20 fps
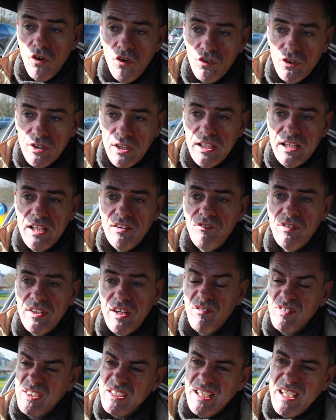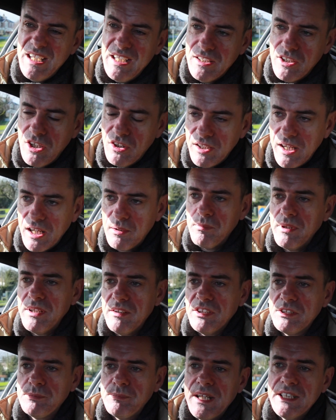Own and live with every day. It could get a
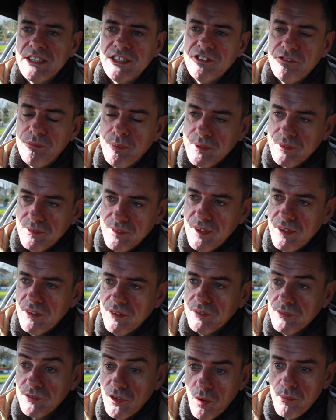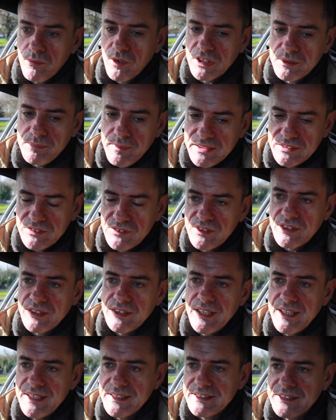bit expensive, but you know, no more expensive
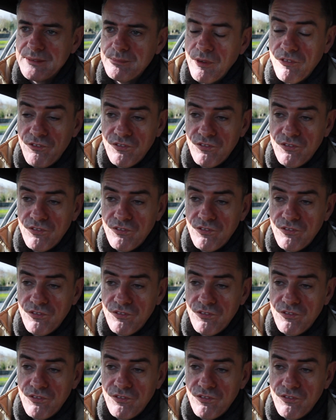than this.